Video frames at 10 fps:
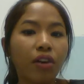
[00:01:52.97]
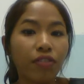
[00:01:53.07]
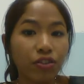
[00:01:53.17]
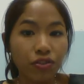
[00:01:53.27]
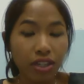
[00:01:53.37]

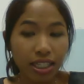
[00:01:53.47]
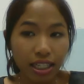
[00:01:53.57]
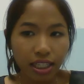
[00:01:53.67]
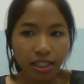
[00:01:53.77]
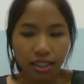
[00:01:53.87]
visual
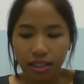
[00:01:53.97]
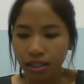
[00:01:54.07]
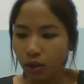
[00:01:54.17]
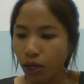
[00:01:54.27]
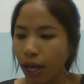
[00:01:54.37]
learners.
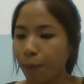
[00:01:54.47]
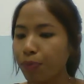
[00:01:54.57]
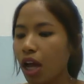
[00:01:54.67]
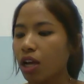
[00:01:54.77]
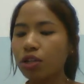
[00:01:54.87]
Okay,
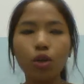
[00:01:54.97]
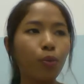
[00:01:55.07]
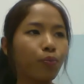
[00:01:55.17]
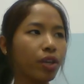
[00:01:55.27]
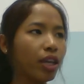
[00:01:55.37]

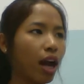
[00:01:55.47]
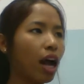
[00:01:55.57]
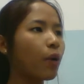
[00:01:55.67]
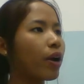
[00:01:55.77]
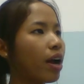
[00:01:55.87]
so here
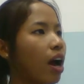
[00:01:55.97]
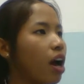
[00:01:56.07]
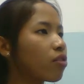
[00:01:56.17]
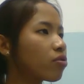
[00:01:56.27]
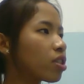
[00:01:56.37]
I will
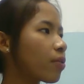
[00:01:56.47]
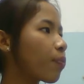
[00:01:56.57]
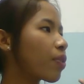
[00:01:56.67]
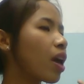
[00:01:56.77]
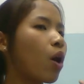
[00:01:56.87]
count
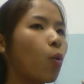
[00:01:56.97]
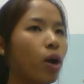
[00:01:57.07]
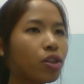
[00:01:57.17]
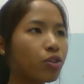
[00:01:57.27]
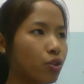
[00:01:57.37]

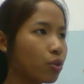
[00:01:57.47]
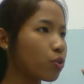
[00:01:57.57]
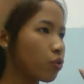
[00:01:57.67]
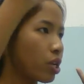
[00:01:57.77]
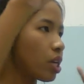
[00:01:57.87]
1, 2,
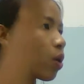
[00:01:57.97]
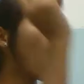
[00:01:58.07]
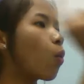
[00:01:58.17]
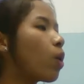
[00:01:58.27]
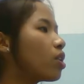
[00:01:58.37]
3,
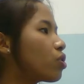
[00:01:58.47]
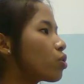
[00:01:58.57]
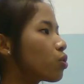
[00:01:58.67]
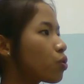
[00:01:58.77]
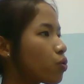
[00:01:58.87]
1,
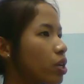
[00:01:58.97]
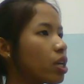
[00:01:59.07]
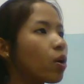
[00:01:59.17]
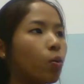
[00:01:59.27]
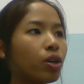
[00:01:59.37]
2,
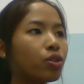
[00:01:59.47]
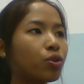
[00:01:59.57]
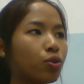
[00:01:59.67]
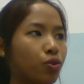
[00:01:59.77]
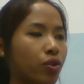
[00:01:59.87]
3, 1,
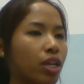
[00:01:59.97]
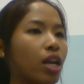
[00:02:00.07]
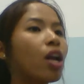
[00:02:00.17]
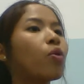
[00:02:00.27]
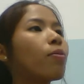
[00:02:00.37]
2, 3.
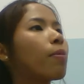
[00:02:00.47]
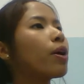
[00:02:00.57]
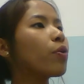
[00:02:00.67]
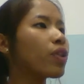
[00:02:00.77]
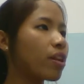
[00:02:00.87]
Remember
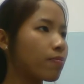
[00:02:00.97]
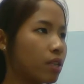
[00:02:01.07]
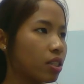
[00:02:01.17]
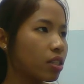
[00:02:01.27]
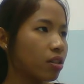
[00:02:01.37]
your
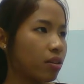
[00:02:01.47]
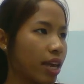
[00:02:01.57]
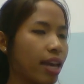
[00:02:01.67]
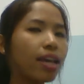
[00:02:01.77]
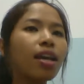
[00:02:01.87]
numbers,
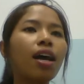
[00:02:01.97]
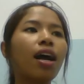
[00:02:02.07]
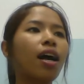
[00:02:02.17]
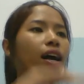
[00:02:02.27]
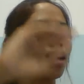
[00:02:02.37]
okay?
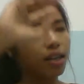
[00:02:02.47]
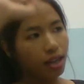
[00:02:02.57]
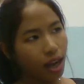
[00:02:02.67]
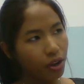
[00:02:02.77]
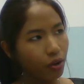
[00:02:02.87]

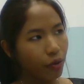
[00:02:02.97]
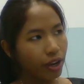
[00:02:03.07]
Are you all